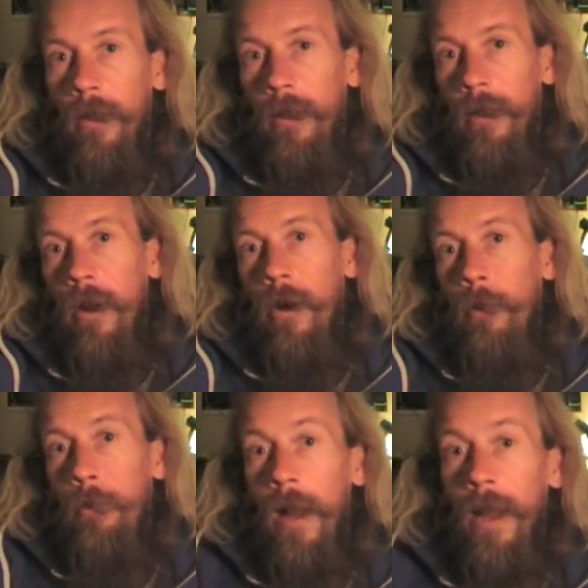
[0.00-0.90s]
the whole
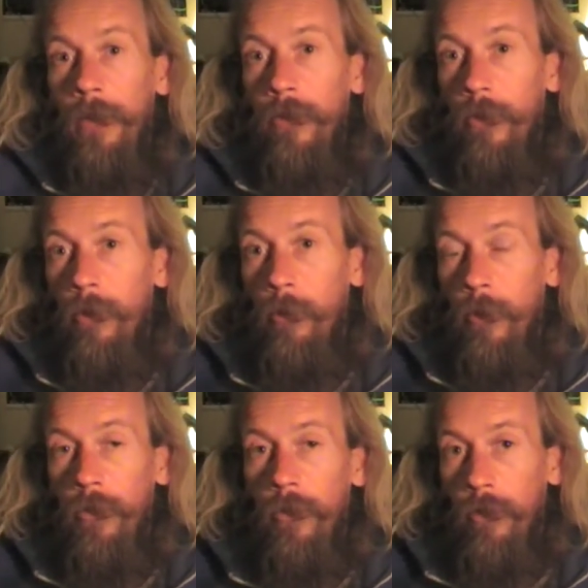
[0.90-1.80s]
place
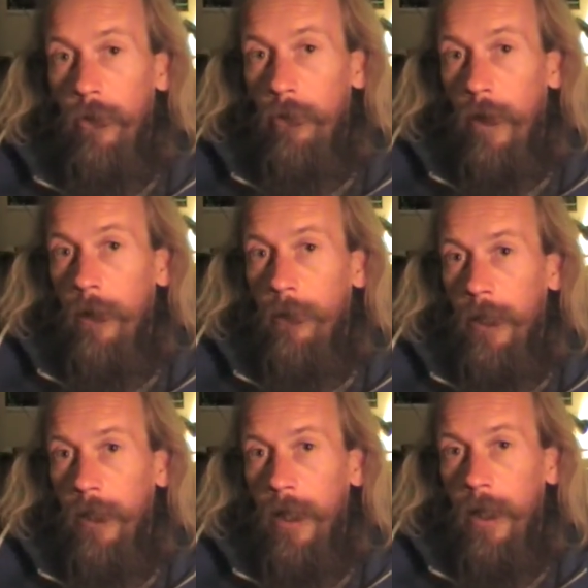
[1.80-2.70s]
was surrounded,